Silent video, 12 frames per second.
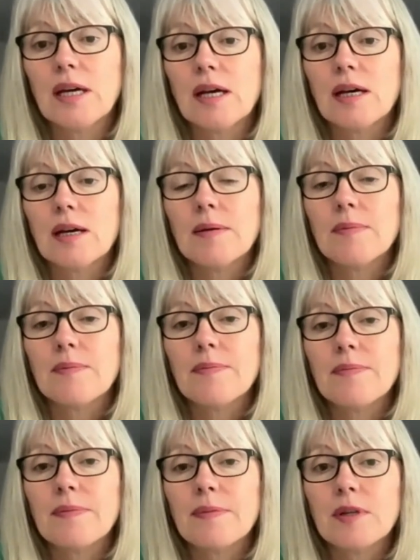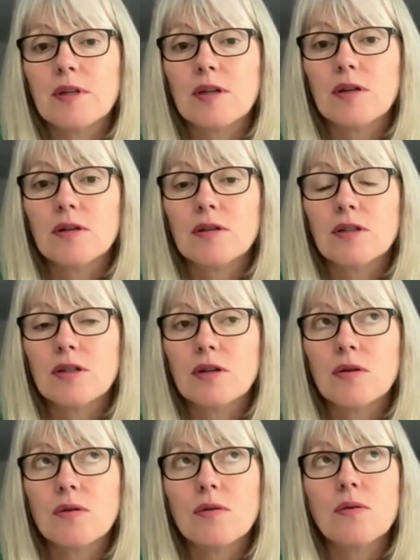
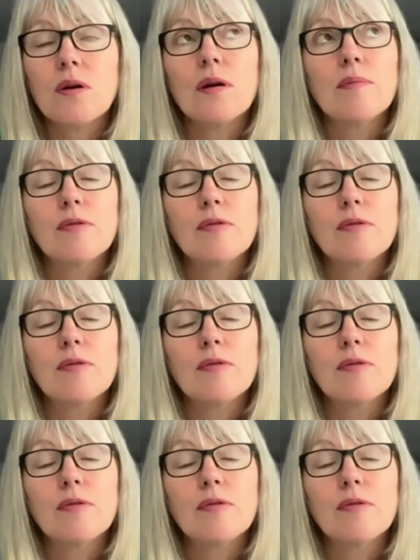to